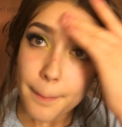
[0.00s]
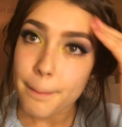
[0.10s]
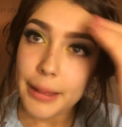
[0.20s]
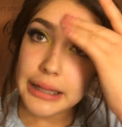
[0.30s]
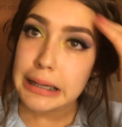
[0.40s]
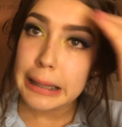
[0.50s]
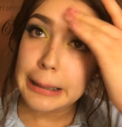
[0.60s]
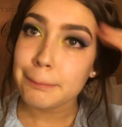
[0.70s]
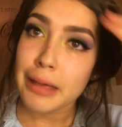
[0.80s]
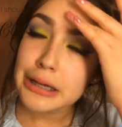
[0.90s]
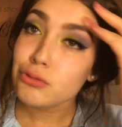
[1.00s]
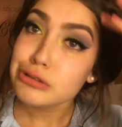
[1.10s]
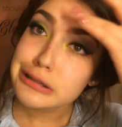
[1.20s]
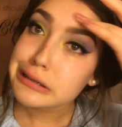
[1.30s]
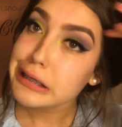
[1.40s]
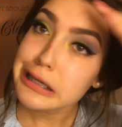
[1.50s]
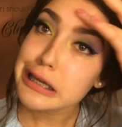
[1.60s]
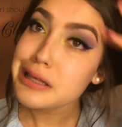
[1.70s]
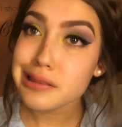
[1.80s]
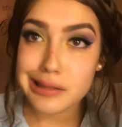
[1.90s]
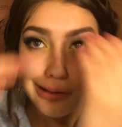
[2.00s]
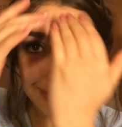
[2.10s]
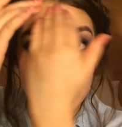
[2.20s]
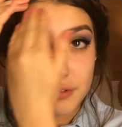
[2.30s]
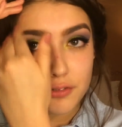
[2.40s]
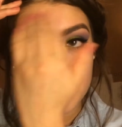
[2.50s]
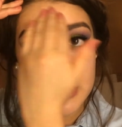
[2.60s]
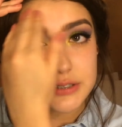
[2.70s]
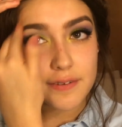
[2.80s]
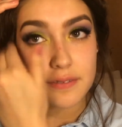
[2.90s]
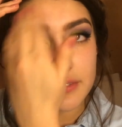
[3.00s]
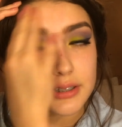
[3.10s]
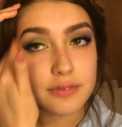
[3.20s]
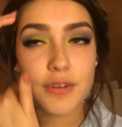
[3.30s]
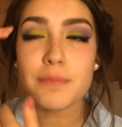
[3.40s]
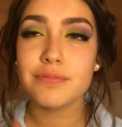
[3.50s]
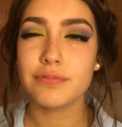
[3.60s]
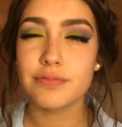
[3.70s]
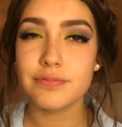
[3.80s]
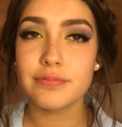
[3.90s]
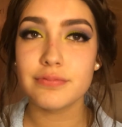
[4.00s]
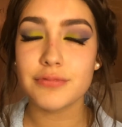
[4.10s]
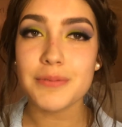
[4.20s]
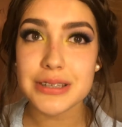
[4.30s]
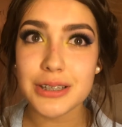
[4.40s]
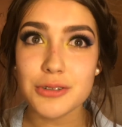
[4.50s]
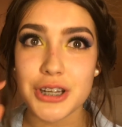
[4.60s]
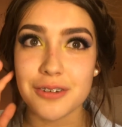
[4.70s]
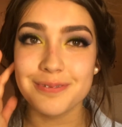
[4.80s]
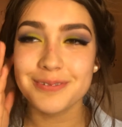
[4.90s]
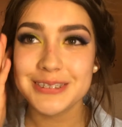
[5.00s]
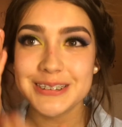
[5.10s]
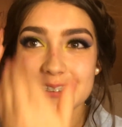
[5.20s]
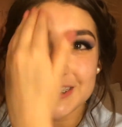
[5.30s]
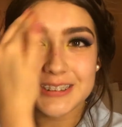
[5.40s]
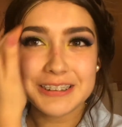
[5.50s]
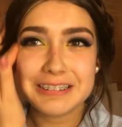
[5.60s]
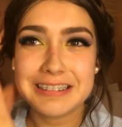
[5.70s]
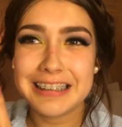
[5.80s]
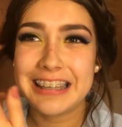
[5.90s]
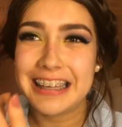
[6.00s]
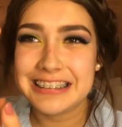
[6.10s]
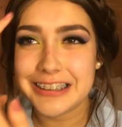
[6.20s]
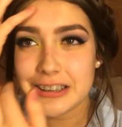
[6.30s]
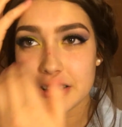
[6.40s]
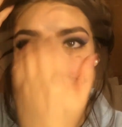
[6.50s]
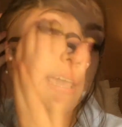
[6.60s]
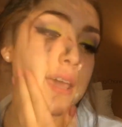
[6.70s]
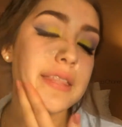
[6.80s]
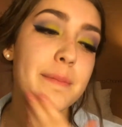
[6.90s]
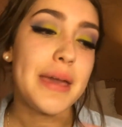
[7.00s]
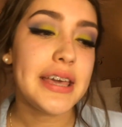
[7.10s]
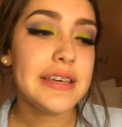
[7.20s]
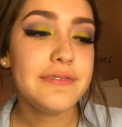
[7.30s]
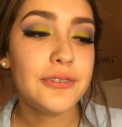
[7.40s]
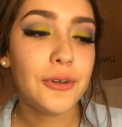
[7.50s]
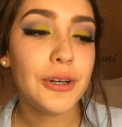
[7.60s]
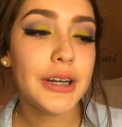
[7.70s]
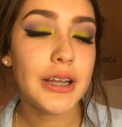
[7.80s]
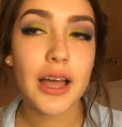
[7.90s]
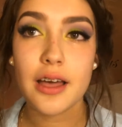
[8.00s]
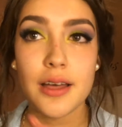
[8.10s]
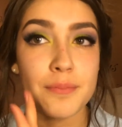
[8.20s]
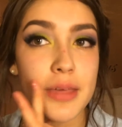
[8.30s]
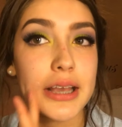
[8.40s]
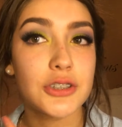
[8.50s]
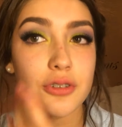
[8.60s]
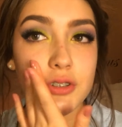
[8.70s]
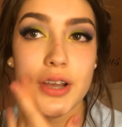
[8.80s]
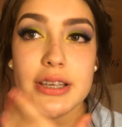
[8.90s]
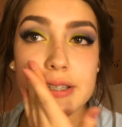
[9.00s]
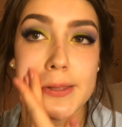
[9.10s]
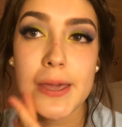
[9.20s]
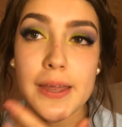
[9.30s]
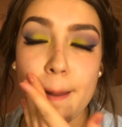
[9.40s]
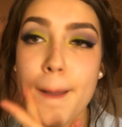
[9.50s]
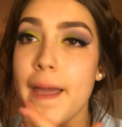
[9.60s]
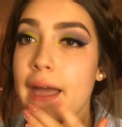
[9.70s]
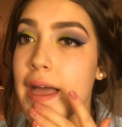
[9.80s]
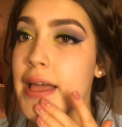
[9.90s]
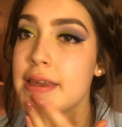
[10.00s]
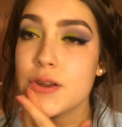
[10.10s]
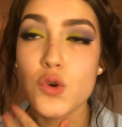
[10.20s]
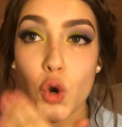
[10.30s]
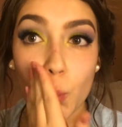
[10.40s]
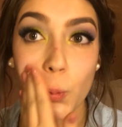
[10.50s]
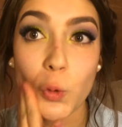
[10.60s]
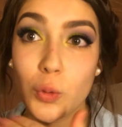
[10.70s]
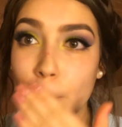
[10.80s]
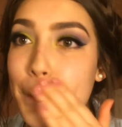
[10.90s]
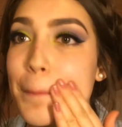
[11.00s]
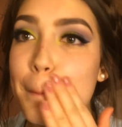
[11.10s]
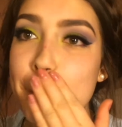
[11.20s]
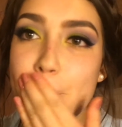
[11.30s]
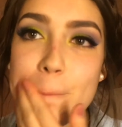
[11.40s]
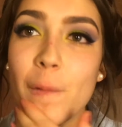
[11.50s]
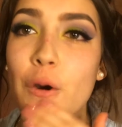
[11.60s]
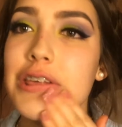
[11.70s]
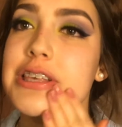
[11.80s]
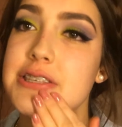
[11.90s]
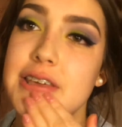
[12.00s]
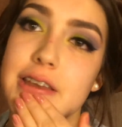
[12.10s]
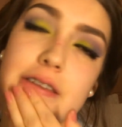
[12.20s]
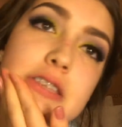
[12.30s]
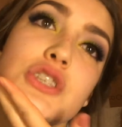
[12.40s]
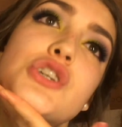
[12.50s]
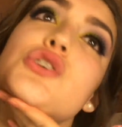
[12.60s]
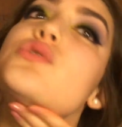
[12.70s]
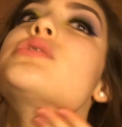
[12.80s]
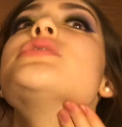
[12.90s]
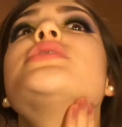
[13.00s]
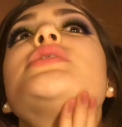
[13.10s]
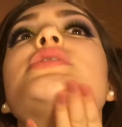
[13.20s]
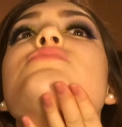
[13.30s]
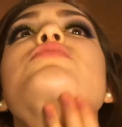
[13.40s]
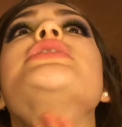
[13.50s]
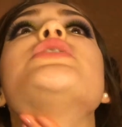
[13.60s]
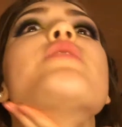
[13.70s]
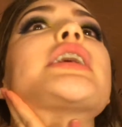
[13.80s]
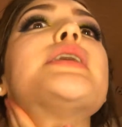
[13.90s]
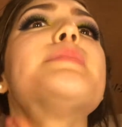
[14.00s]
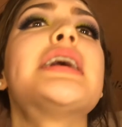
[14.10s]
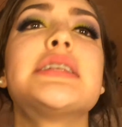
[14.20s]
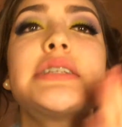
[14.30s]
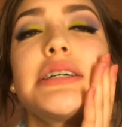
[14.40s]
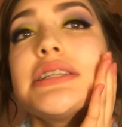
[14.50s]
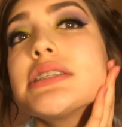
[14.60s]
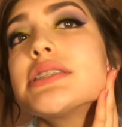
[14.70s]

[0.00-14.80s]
but I don't get anything bad from this from this lotion. Okay. They make it for extra dry skin and normal oily skin, so really recommend it.